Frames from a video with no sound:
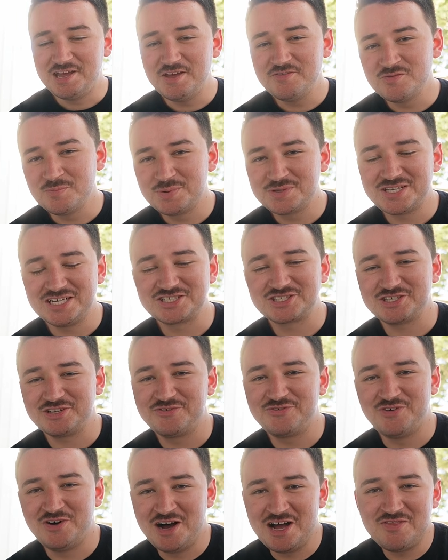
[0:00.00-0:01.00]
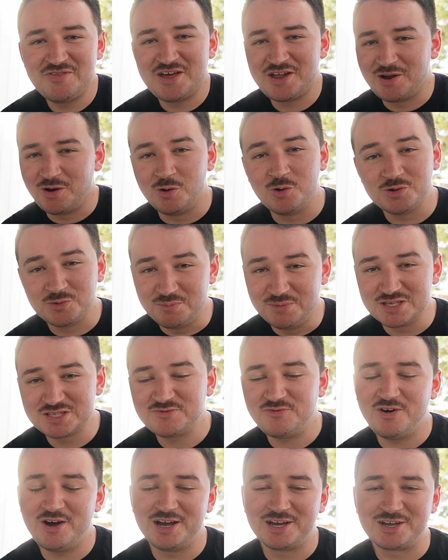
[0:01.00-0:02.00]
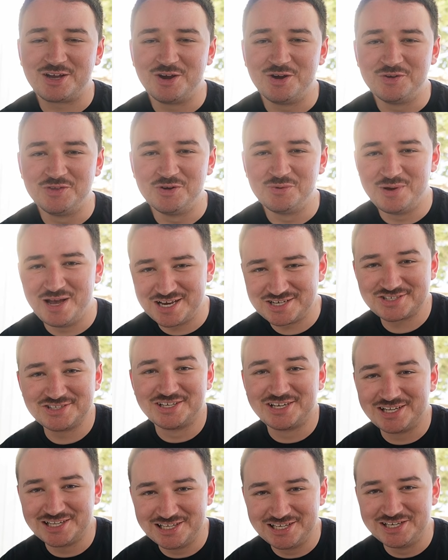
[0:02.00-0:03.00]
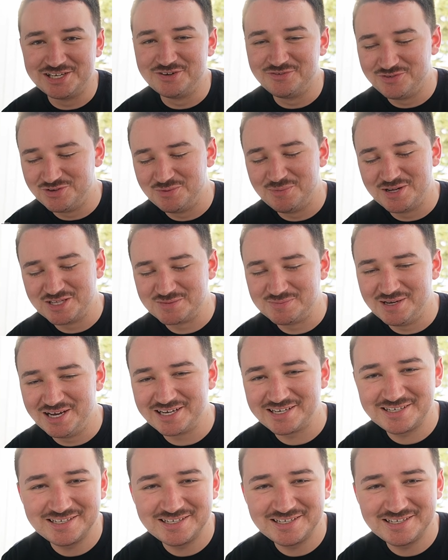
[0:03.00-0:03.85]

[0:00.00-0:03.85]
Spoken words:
Even potentially find that old misfire code that we actually cleared a few months back.